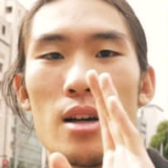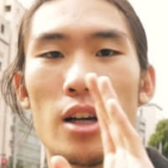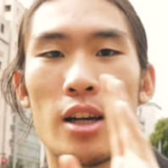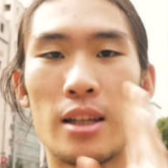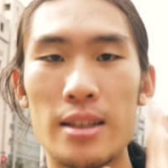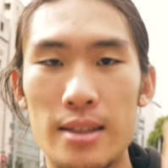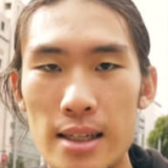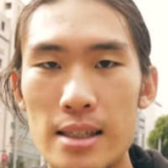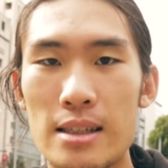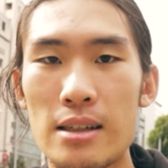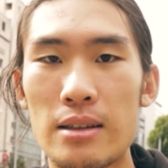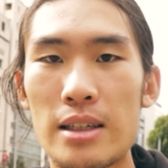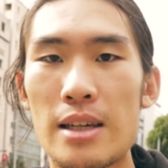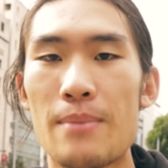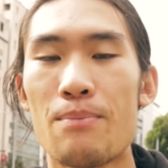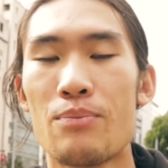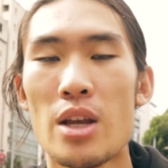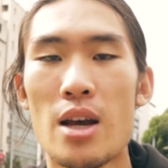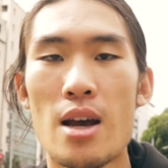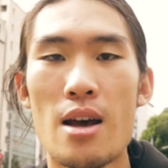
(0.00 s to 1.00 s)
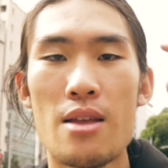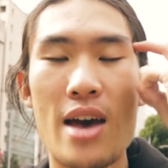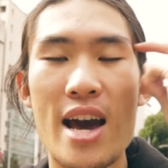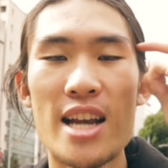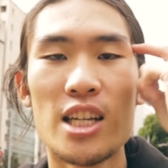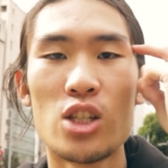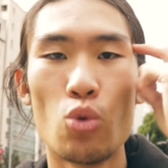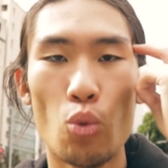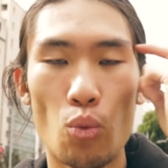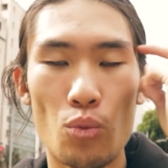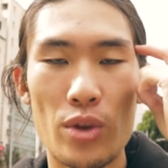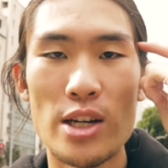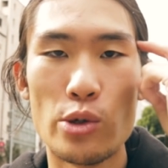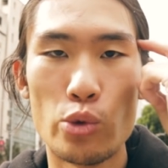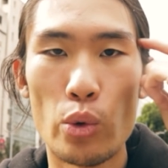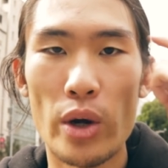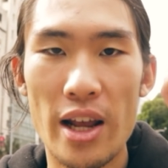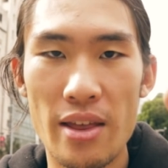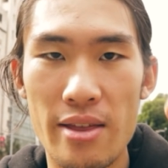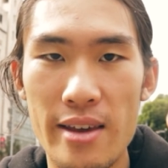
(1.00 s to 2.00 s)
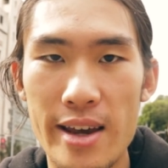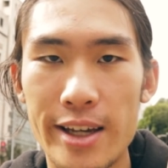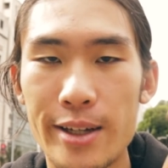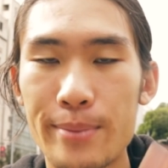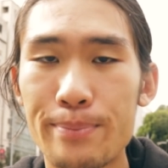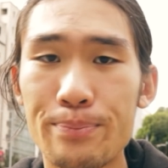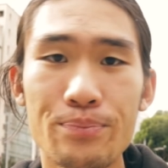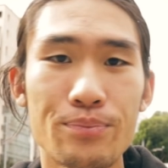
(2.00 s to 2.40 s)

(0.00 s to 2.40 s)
consistently. That is what I think.